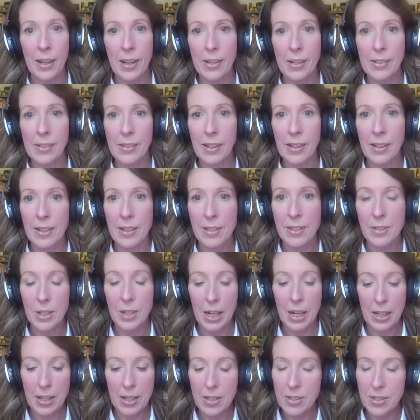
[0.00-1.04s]
and
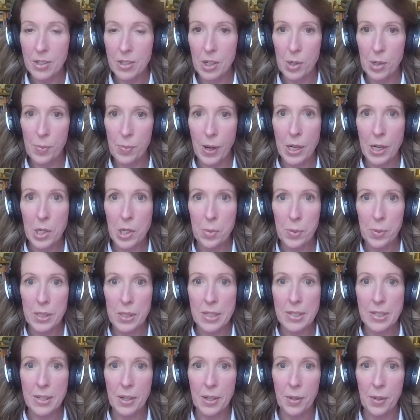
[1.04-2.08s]
Australian Institute of
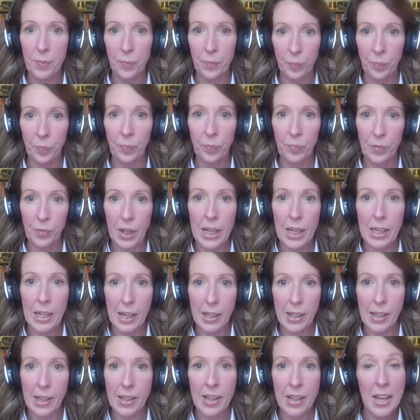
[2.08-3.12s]
Management. So very
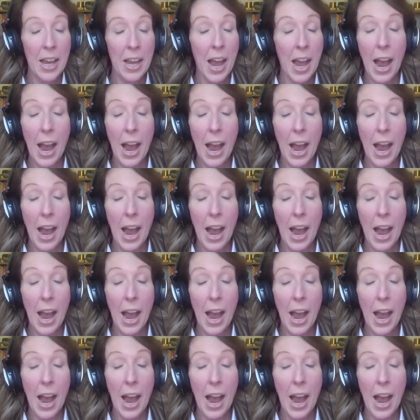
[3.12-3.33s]
lucky.